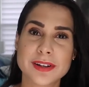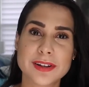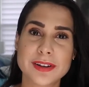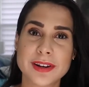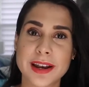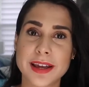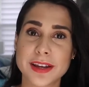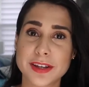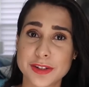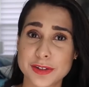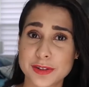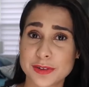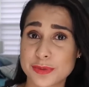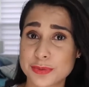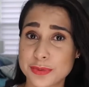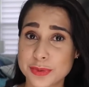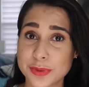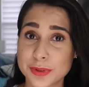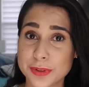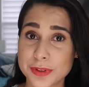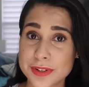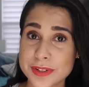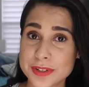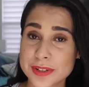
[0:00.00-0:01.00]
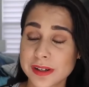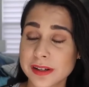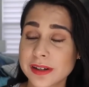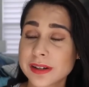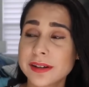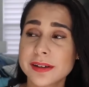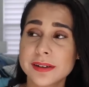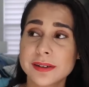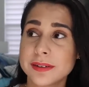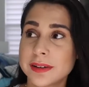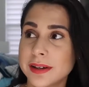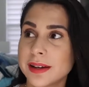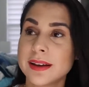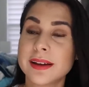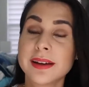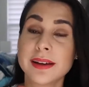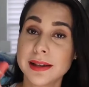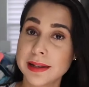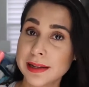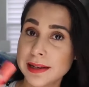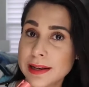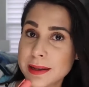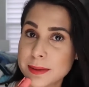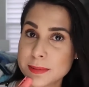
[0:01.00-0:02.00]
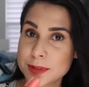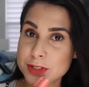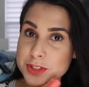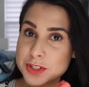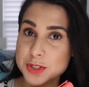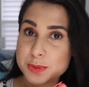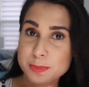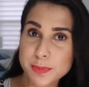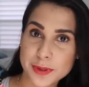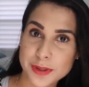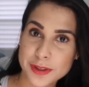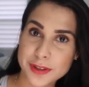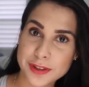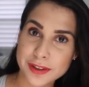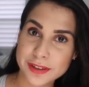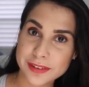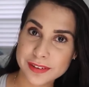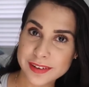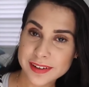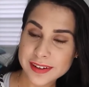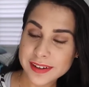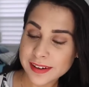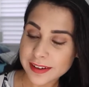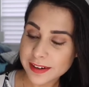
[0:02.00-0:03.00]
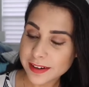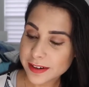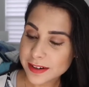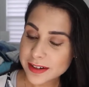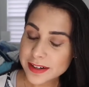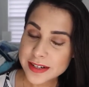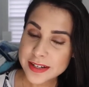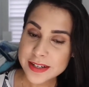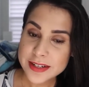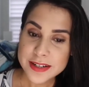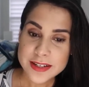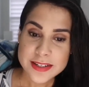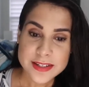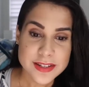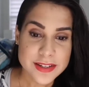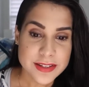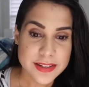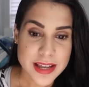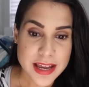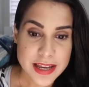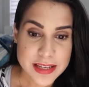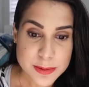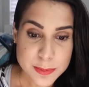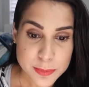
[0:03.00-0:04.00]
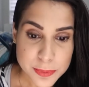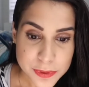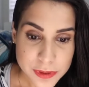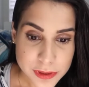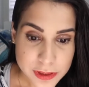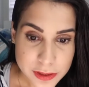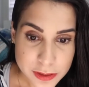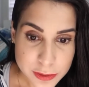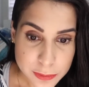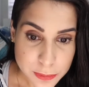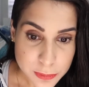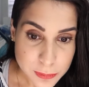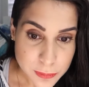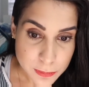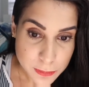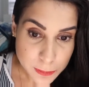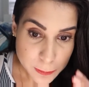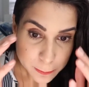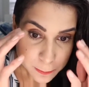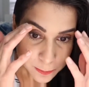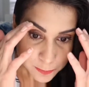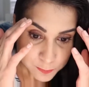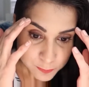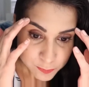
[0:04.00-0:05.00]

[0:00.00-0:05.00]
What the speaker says: You're like, you don't feel this color? Okay, let me just put the other color. So that's pretty cool.